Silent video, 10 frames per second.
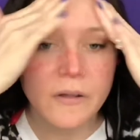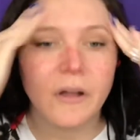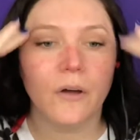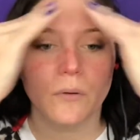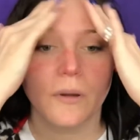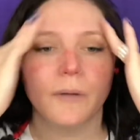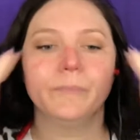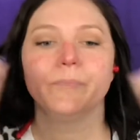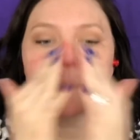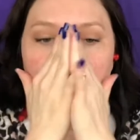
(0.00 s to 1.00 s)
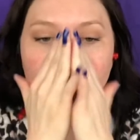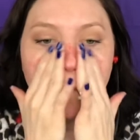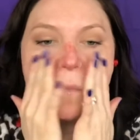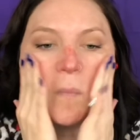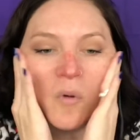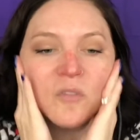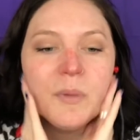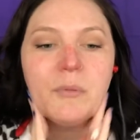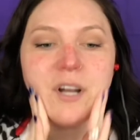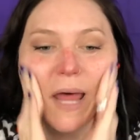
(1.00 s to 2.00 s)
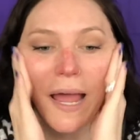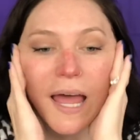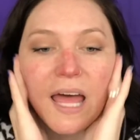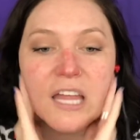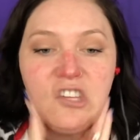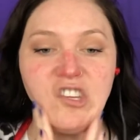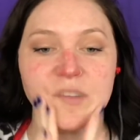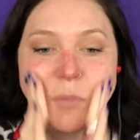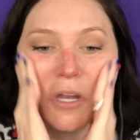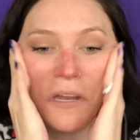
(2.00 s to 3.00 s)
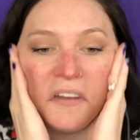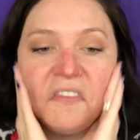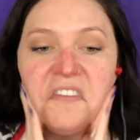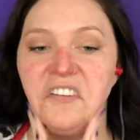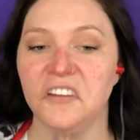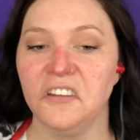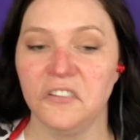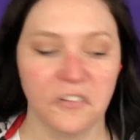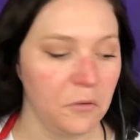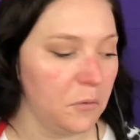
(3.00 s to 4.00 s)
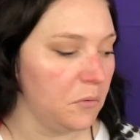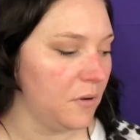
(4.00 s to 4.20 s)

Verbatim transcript: Okay. Most people are like, I'll just put it in the T-zone.